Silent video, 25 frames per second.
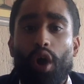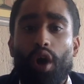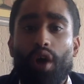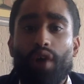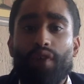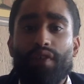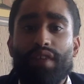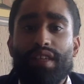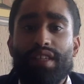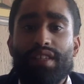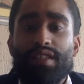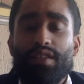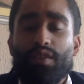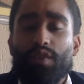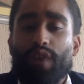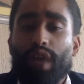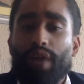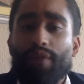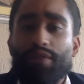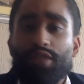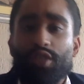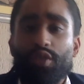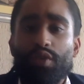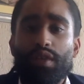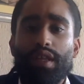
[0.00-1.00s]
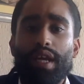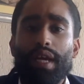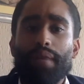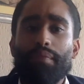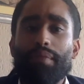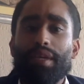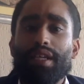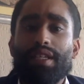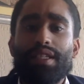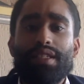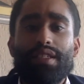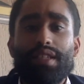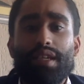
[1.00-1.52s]
visual way, to our
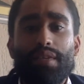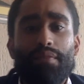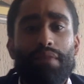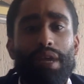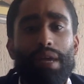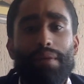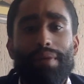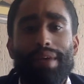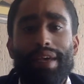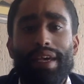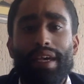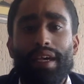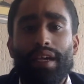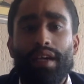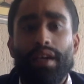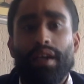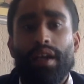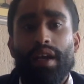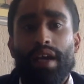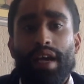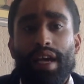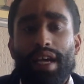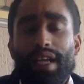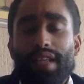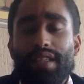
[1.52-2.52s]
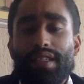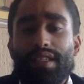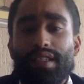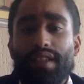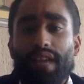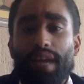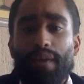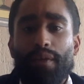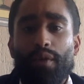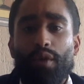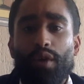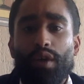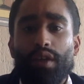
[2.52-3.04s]
audience on
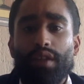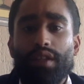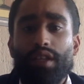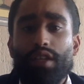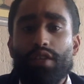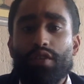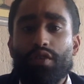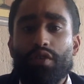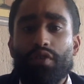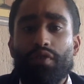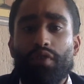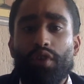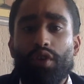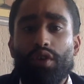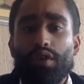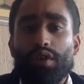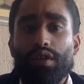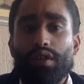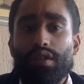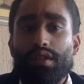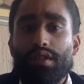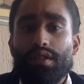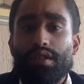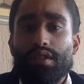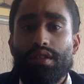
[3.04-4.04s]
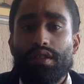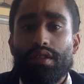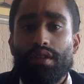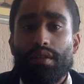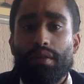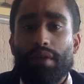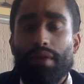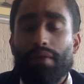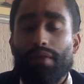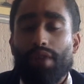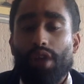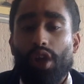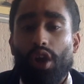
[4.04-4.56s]
that platform of
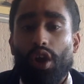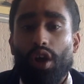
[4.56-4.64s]
Instagram.